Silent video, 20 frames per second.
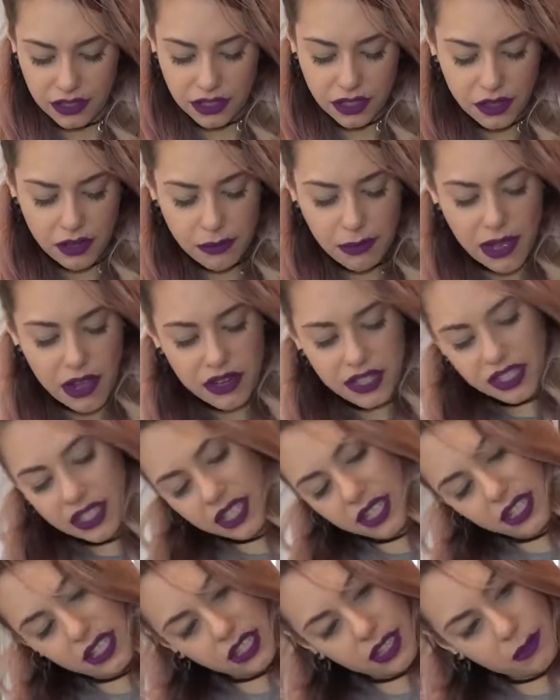So about a
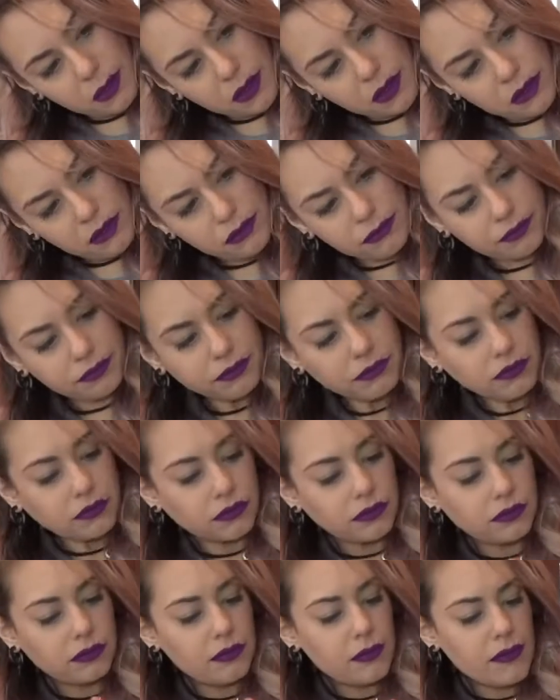teaspoon
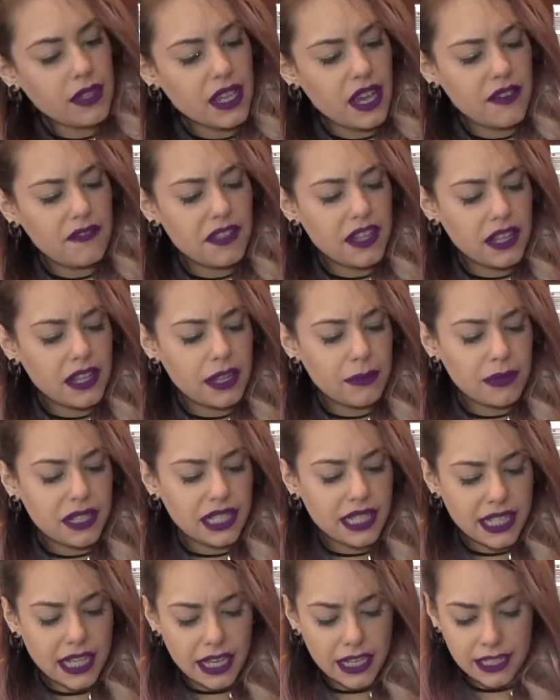of the lemon
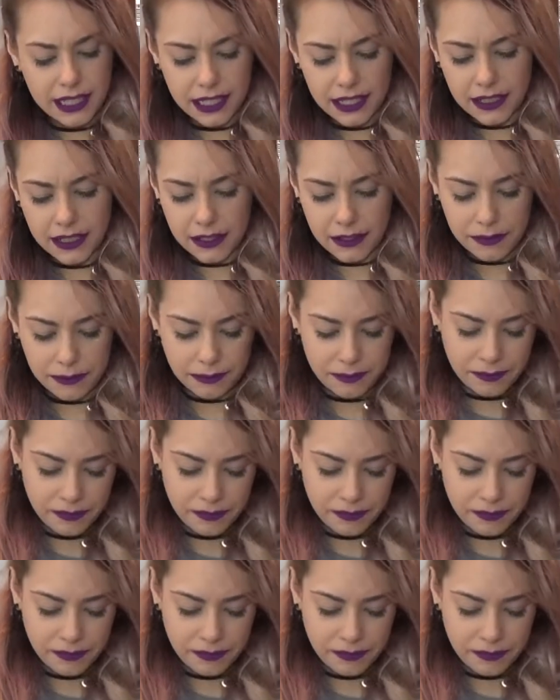zest.